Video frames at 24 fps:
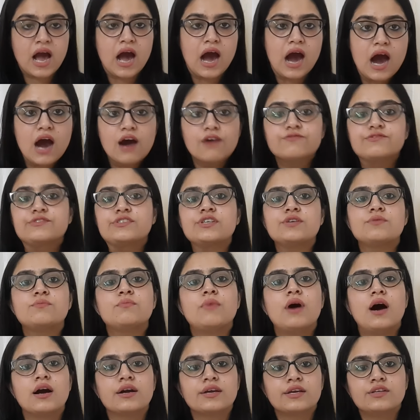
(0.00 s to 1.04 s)
After
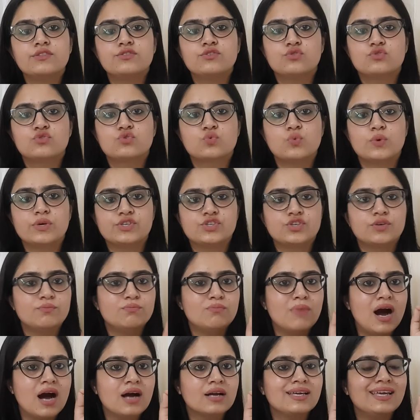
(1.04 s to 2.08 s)
marking those questions,
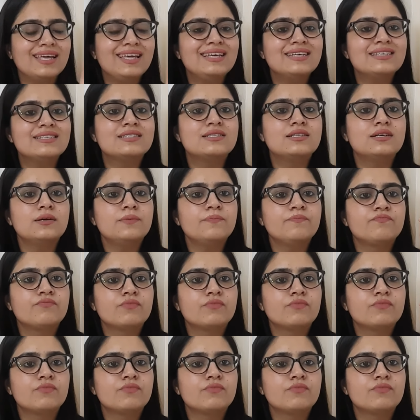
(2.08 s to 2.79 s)
marking is the